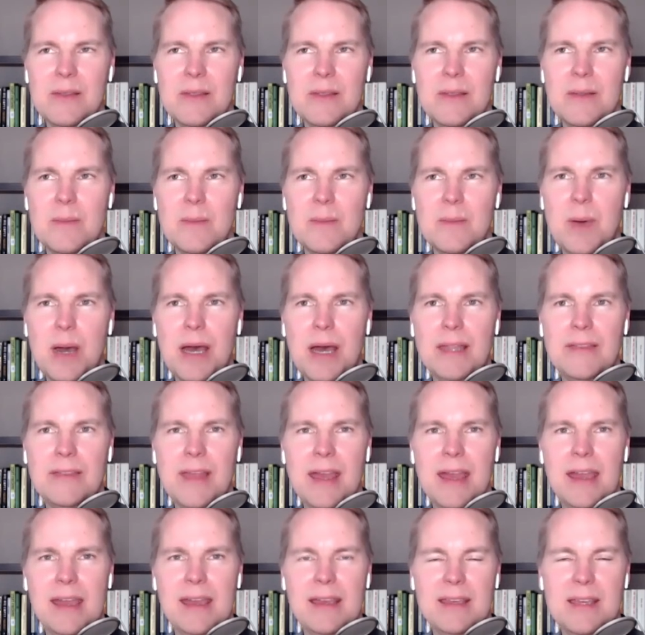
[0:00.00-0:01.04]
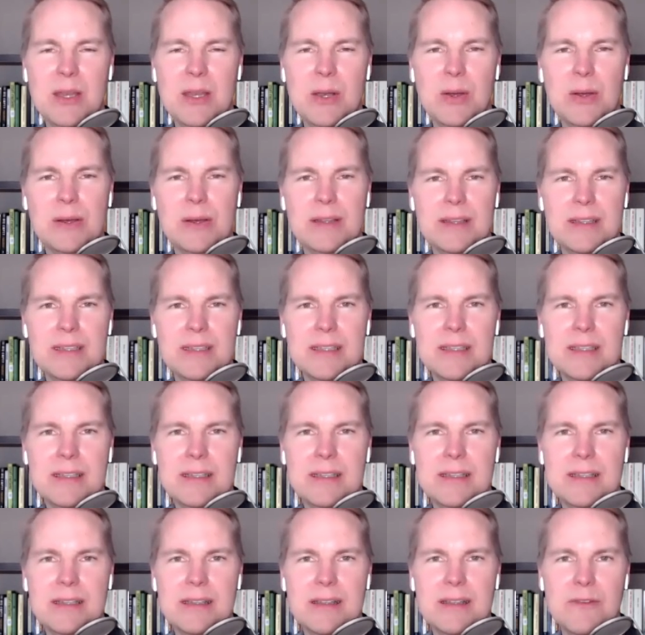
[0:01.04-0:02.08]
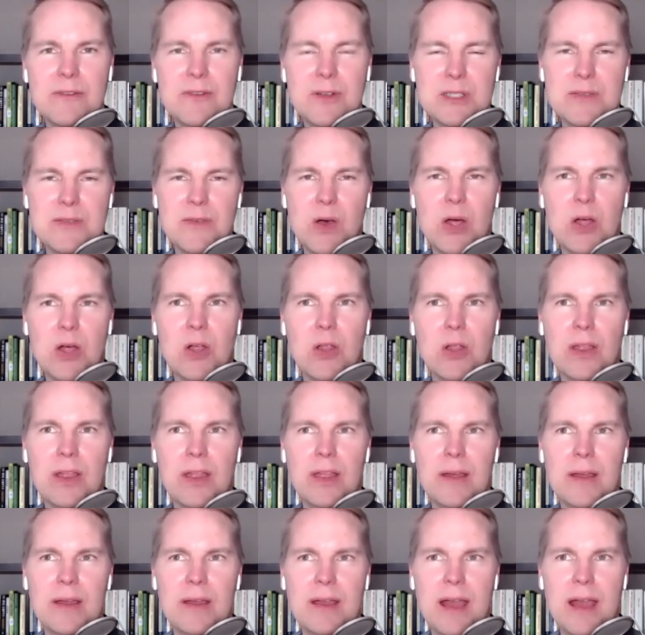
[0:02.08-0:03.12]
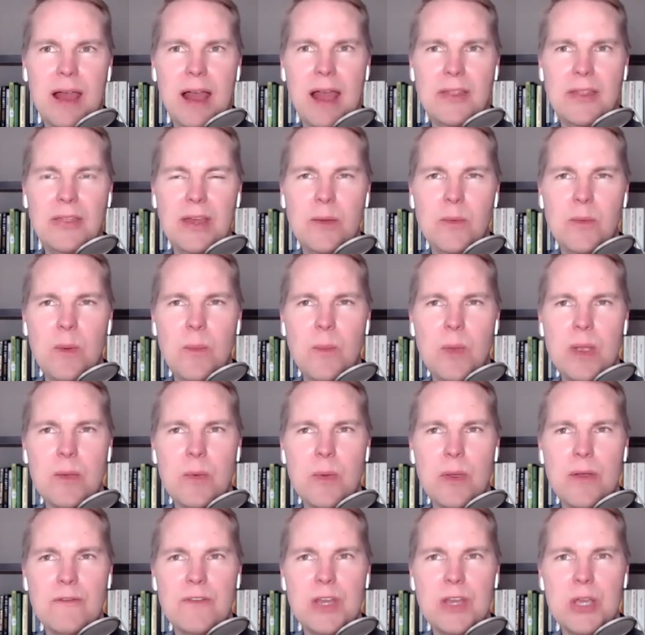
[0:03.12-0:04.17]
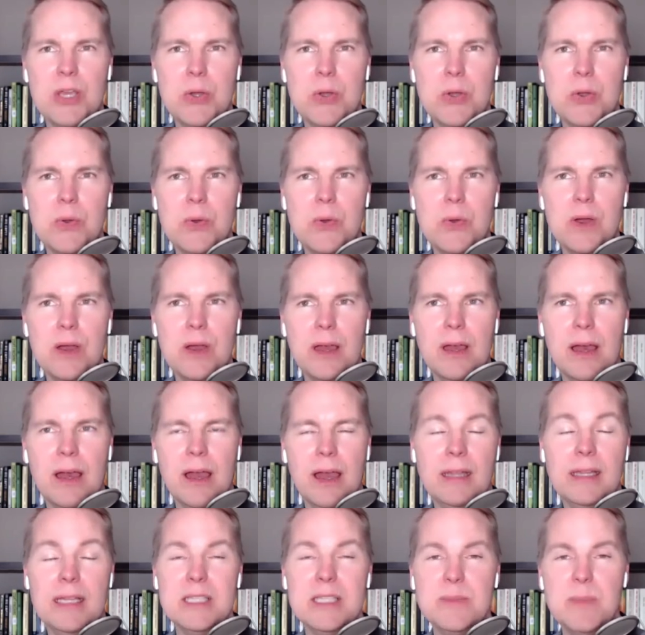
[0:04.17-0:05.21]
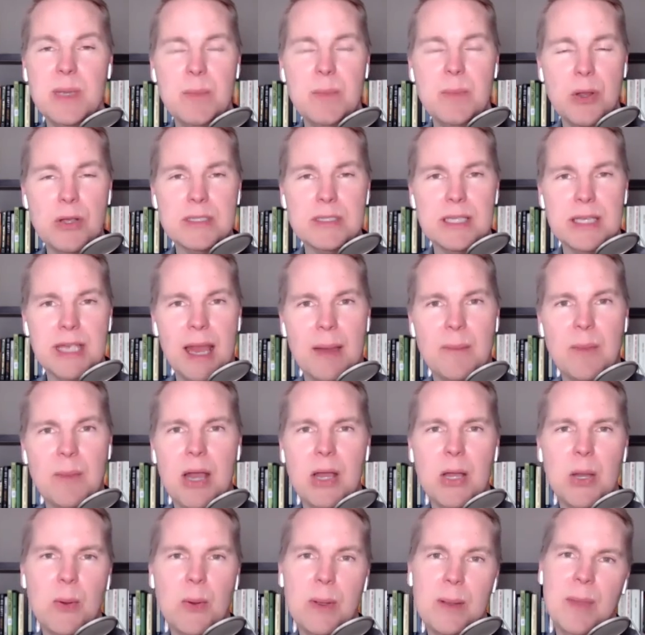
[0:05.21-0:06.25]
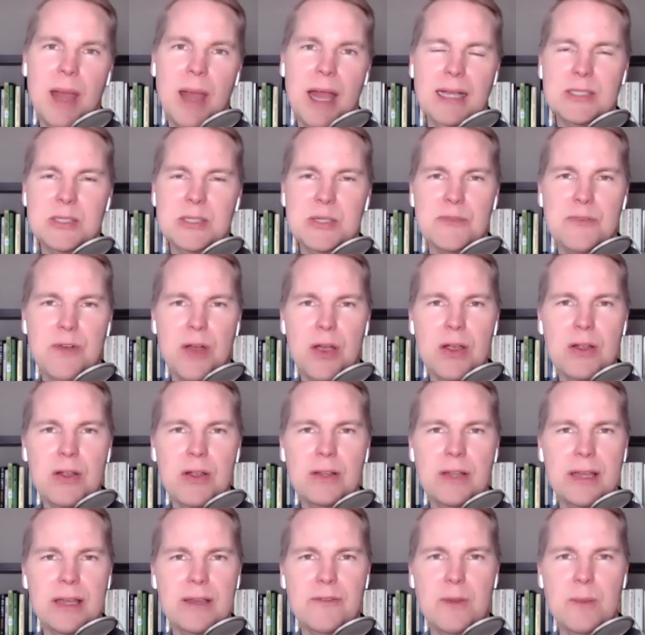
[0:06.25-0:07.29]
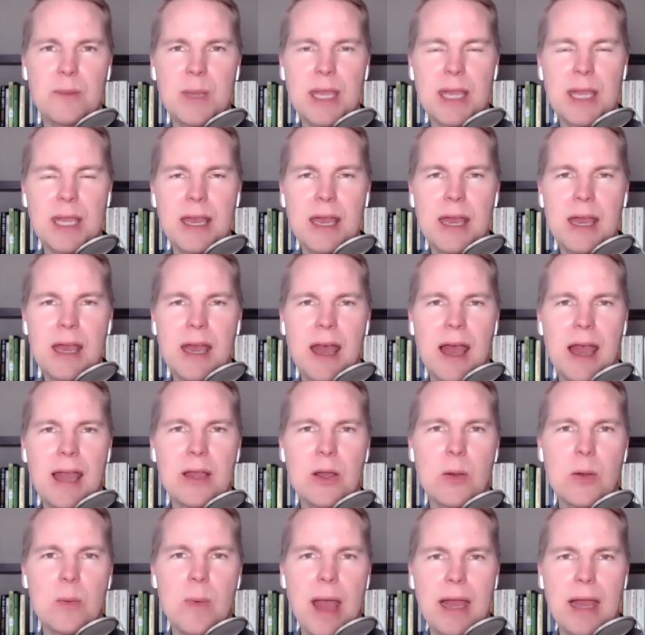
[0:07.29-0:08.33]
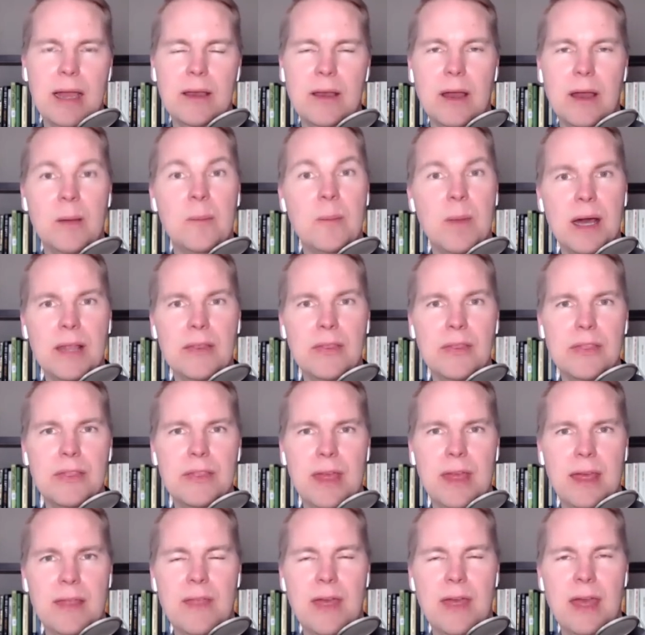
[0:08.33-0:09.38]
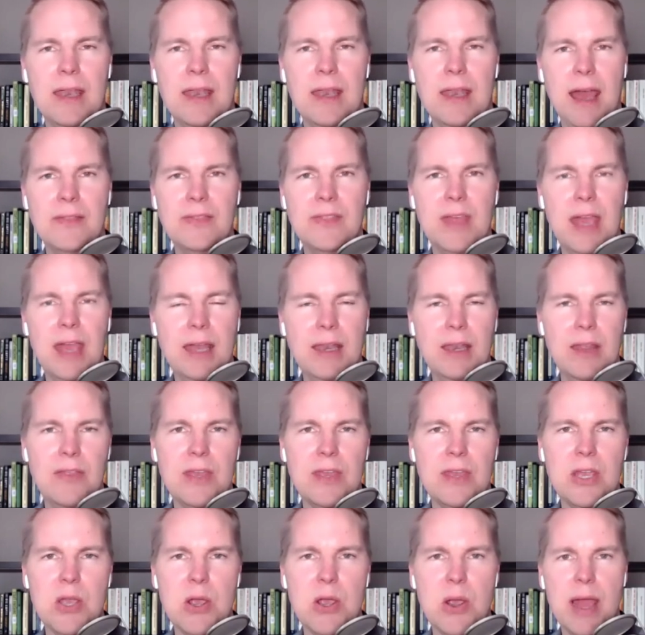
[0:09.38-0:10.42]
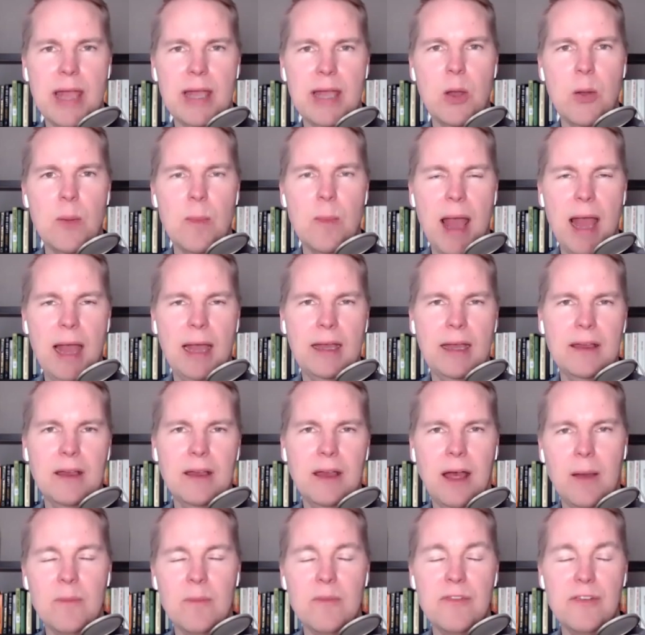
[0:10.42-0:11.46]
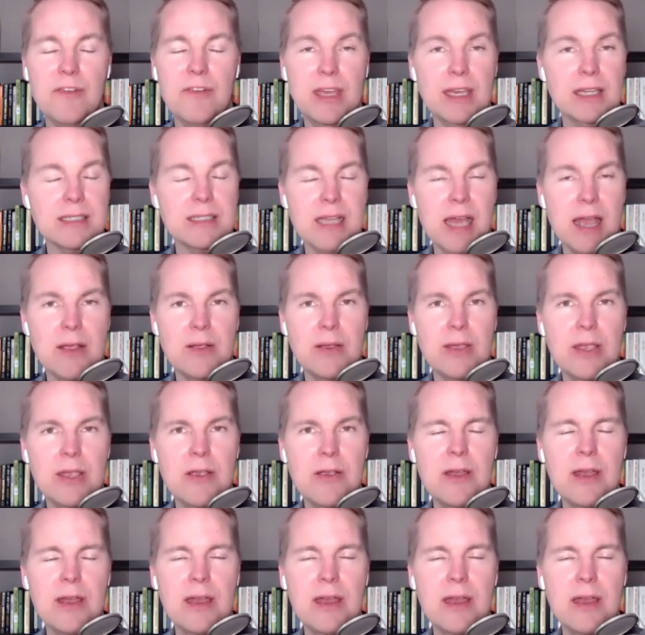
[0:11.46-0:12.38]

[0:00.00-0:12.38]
But first of all, I think when we review, at least me personally, I'm not going back too far. Like for me, I go back a month, and then at the end of the year, I go back for the entire year.